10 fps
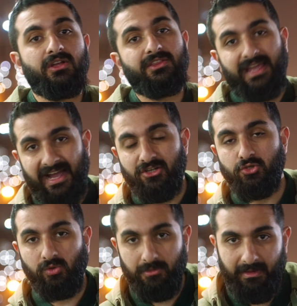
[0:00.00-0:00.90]
the
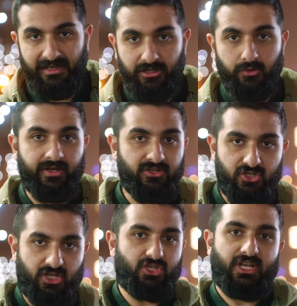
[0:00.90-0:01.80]
actual menu and
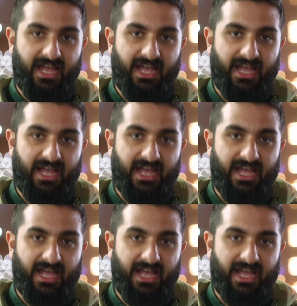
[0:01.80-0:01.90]
change